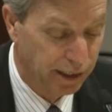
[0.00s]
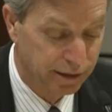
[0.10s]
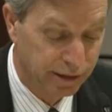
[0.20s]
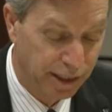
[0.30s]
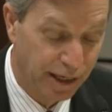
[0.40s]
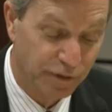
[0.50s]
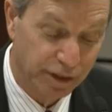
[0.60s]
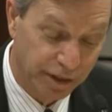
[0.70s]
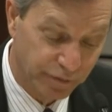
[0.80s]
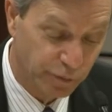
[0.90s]
as
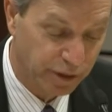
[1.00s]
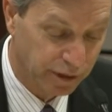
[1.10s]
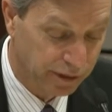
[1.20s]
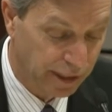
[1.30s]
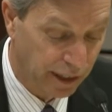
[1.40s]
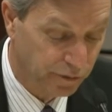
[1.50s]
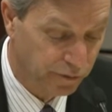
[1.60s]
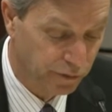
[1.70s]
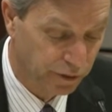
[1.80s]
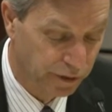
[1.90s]
having lived with this now
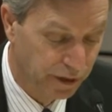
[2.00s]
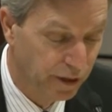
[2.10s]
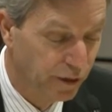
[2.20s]
for